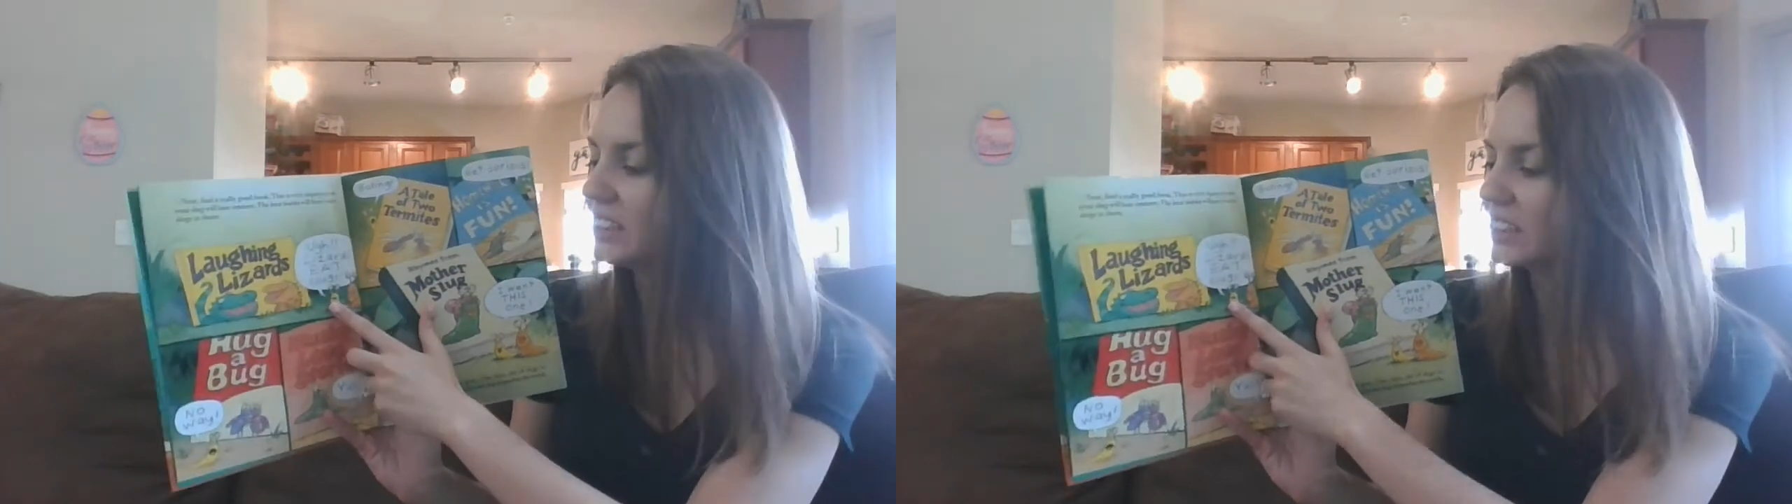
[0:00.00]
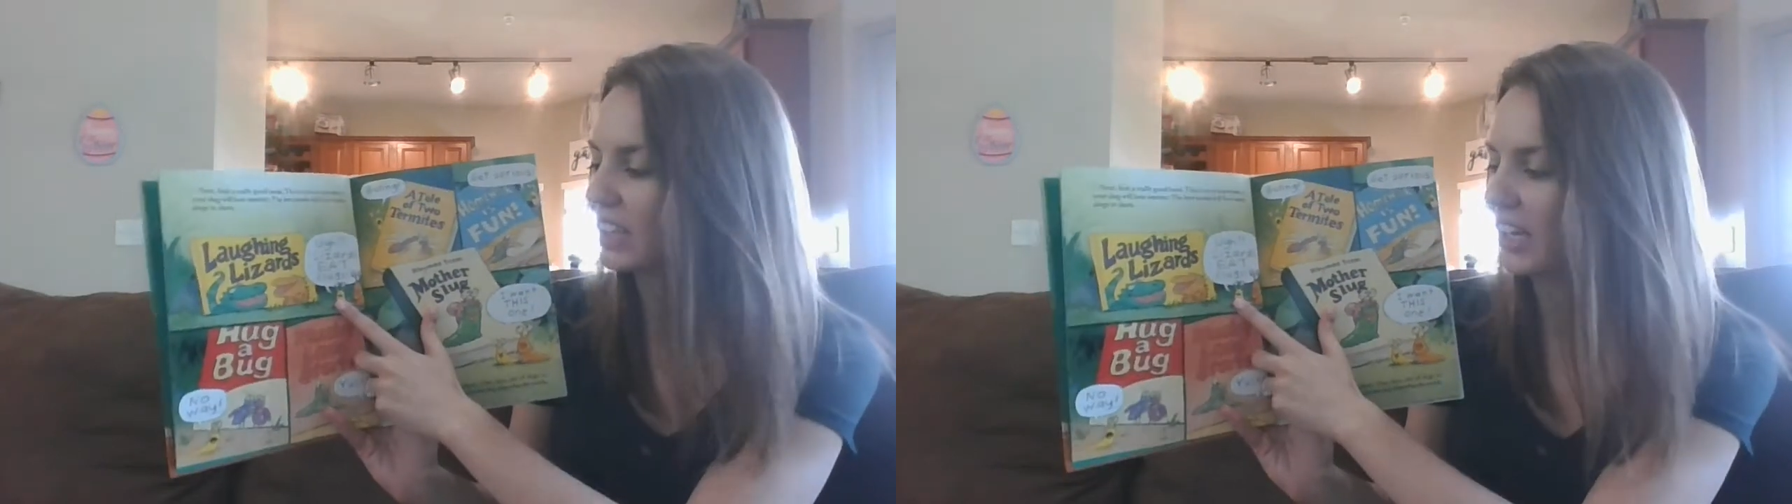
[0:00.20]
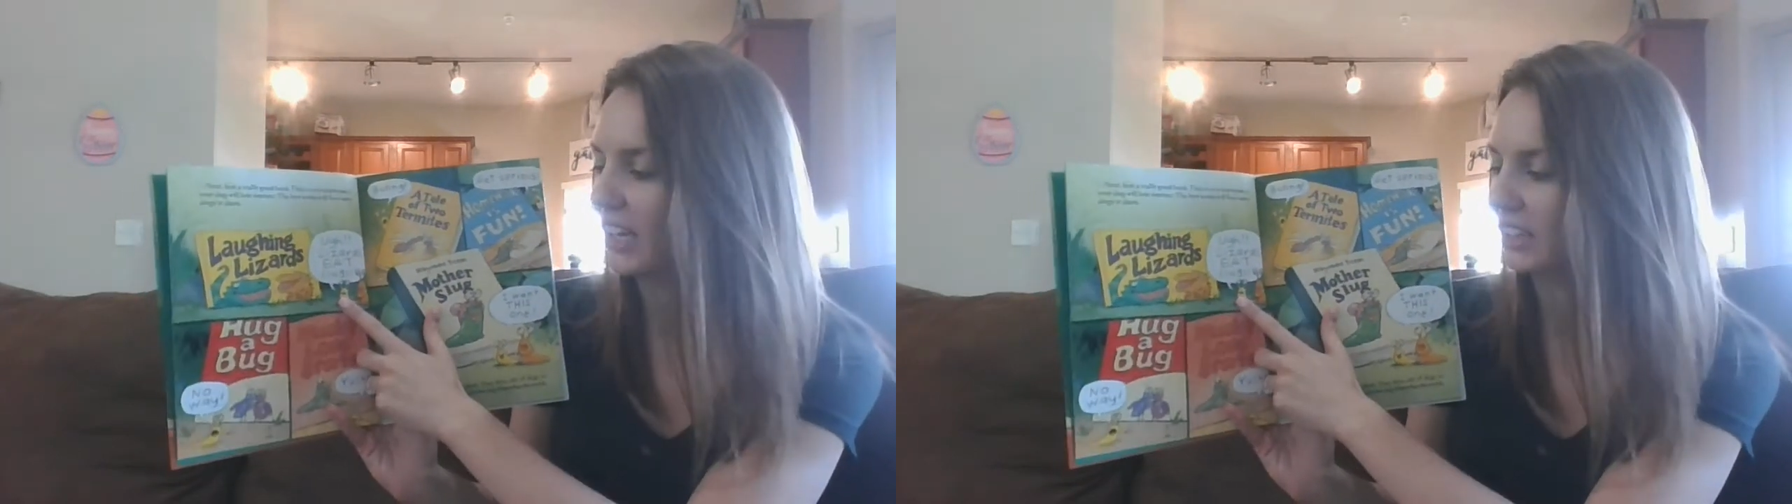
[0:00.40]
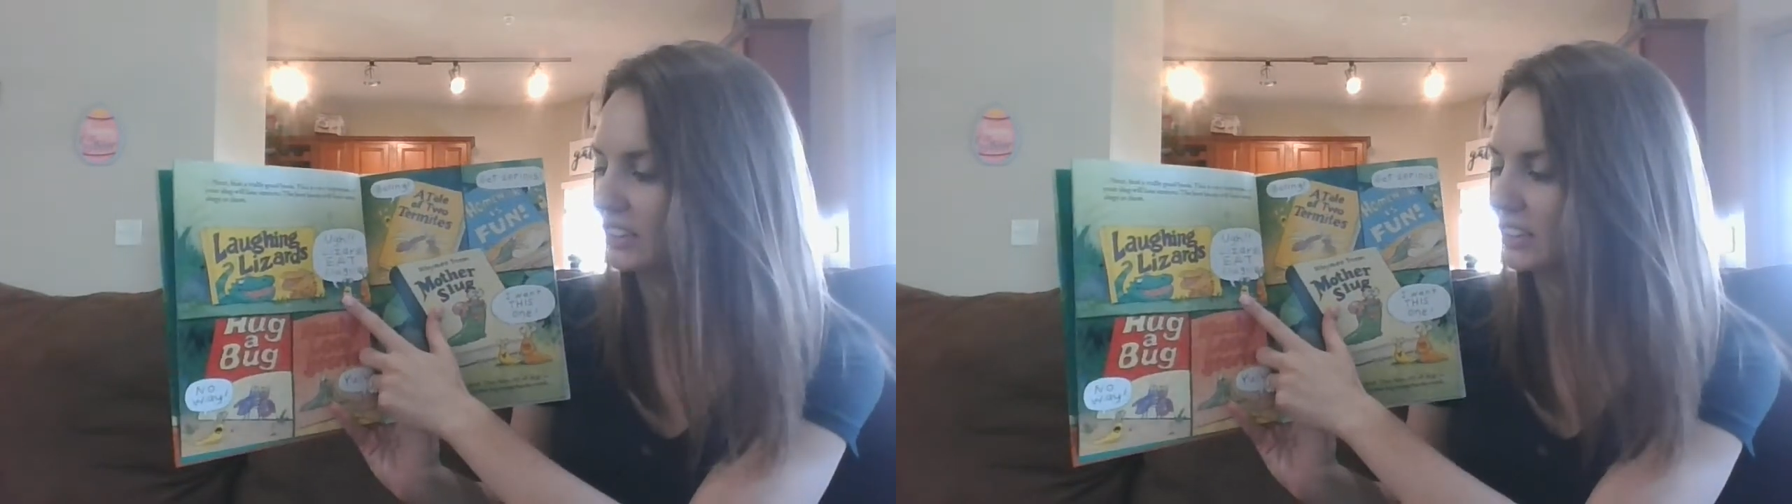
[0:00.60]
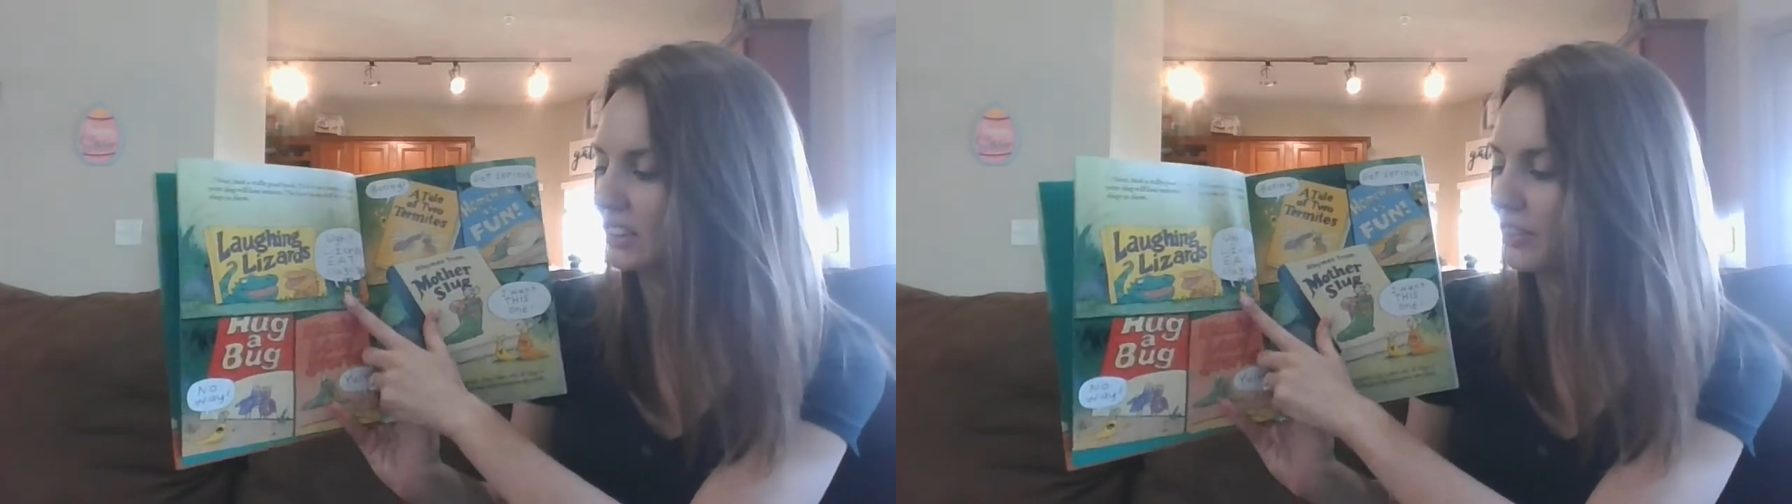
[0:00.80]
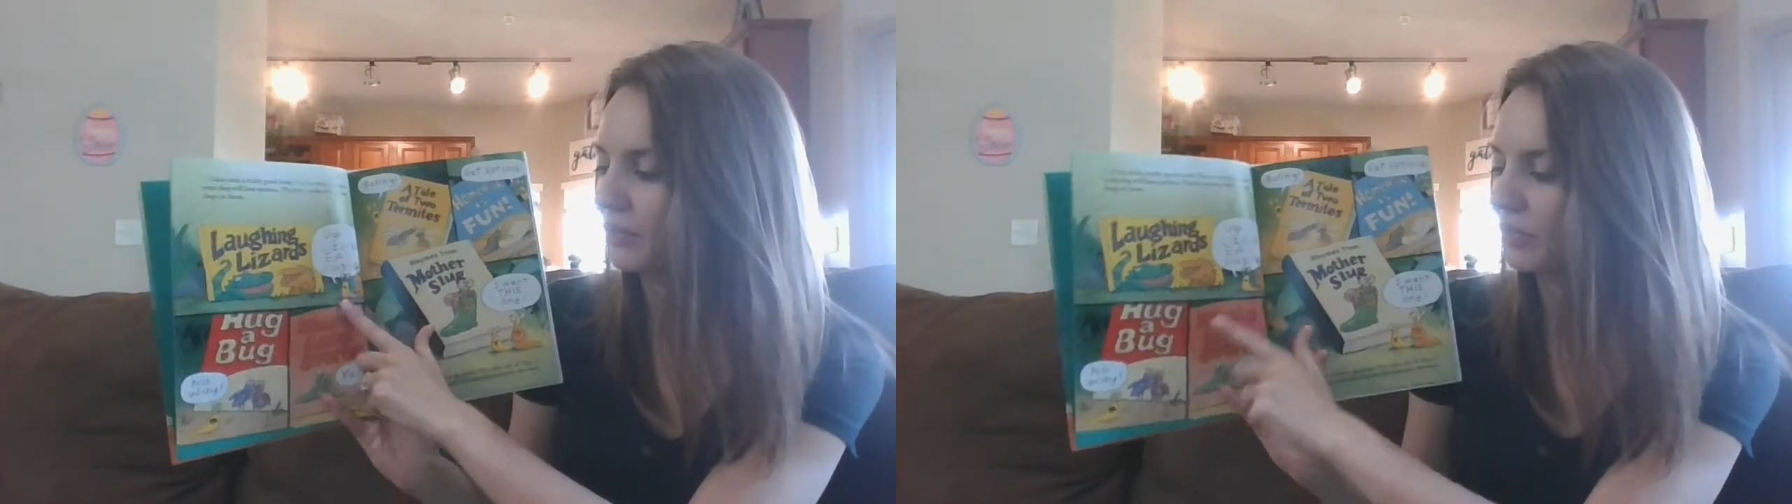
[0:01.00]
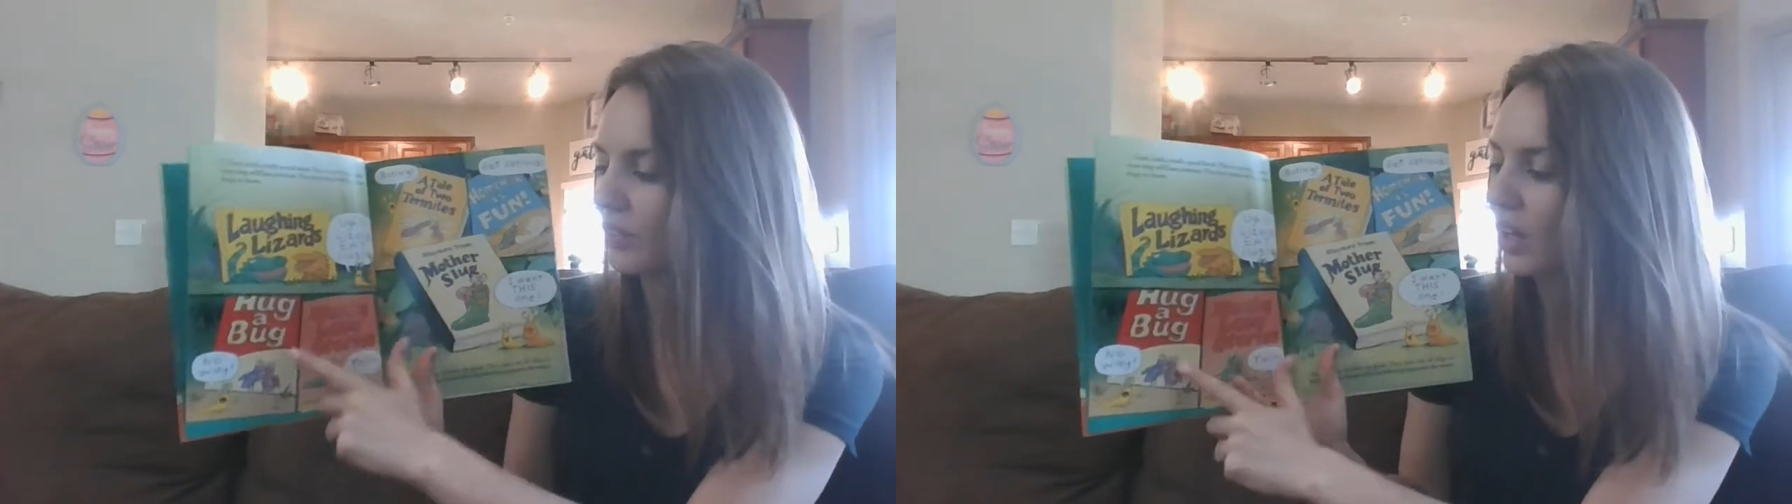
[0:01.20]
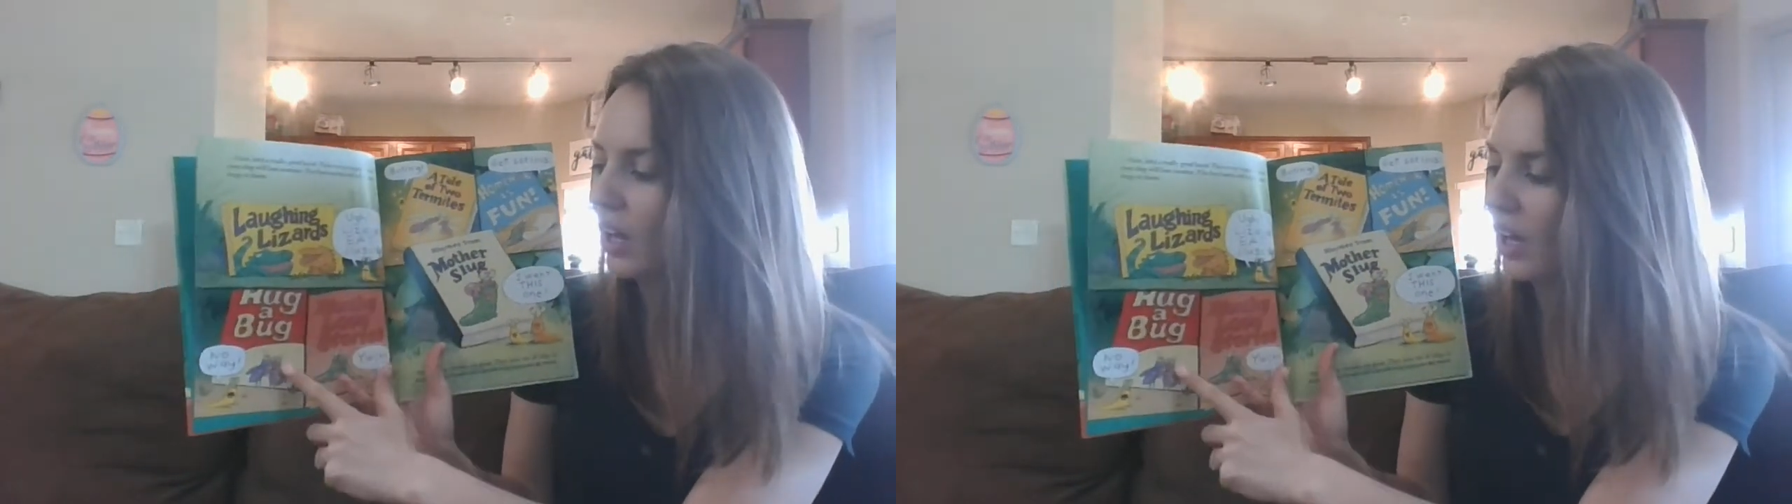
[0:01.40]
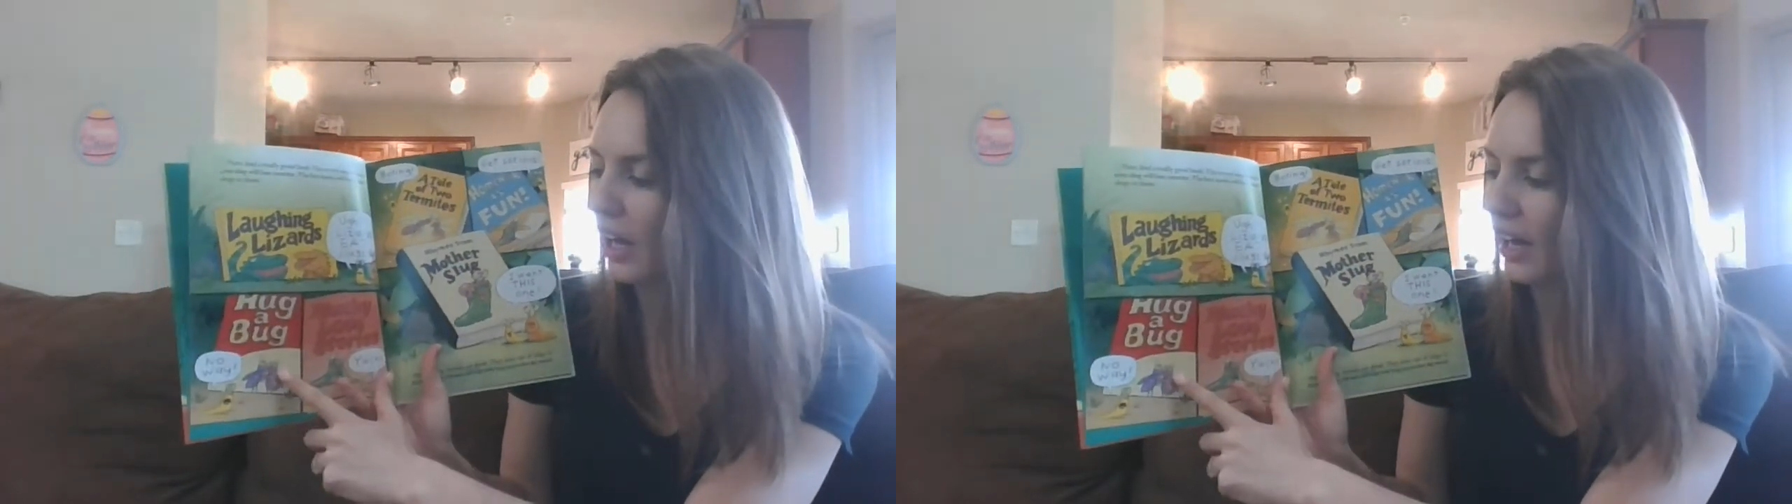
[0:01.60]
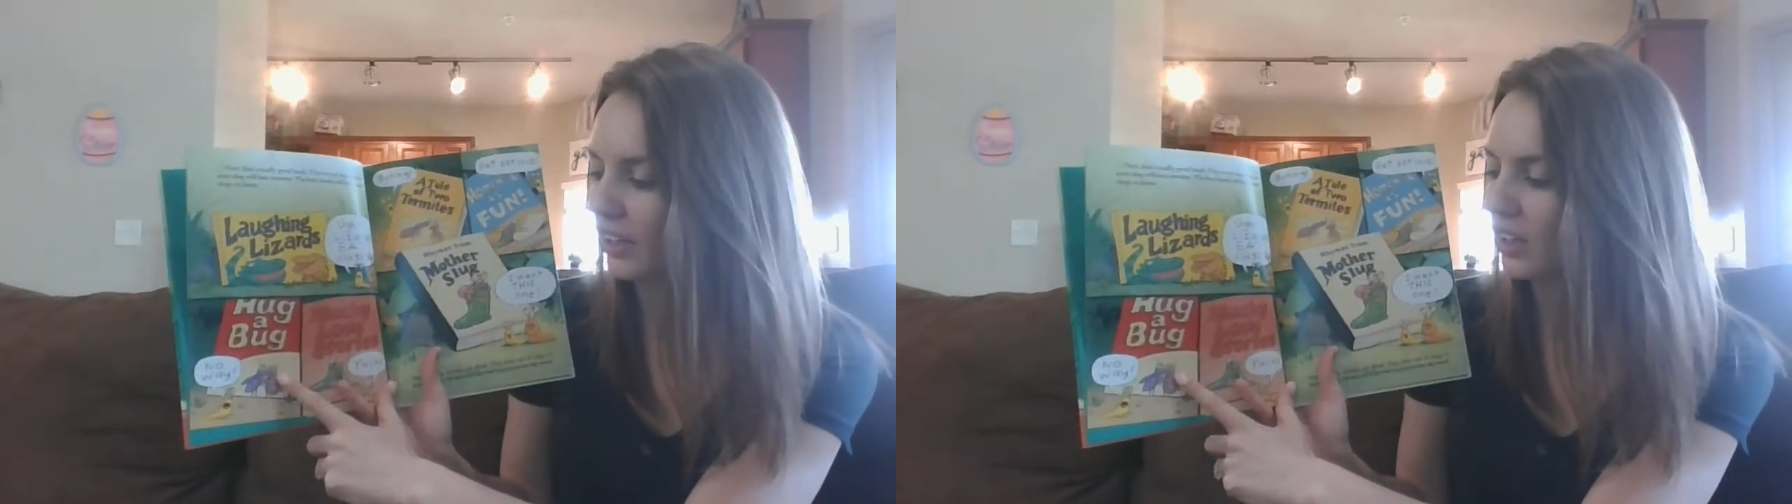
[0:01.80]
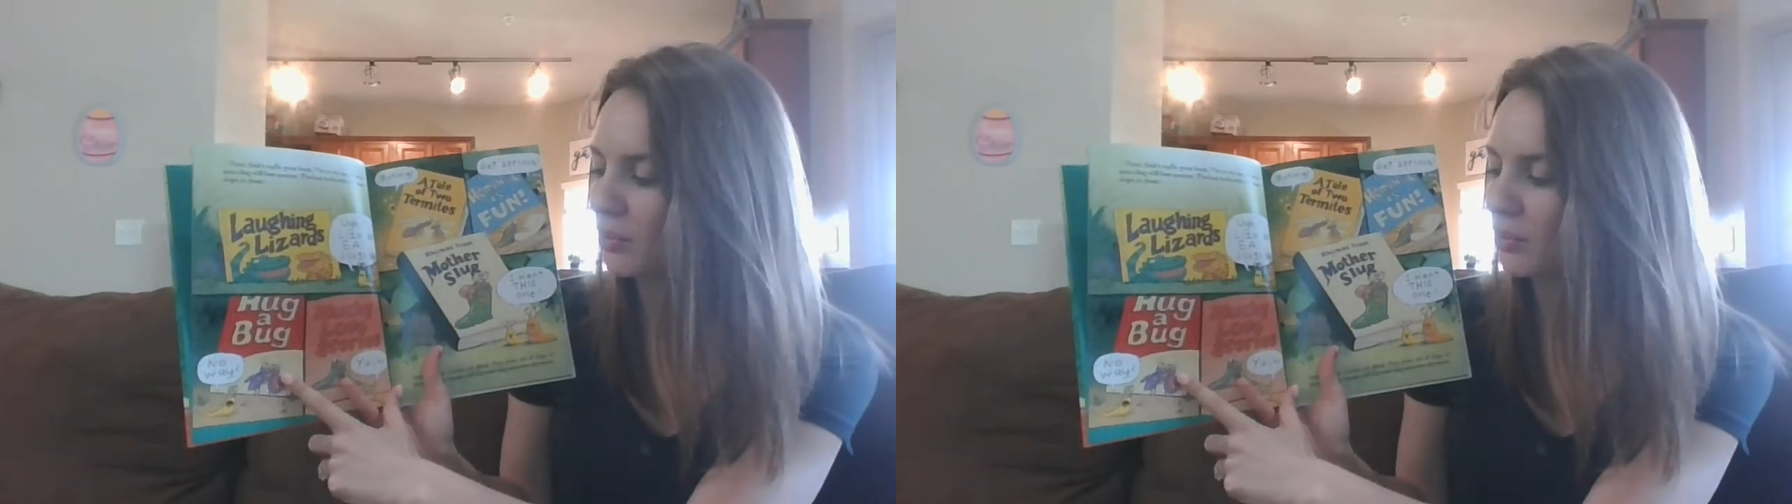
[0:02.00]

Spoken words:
slugs. Hug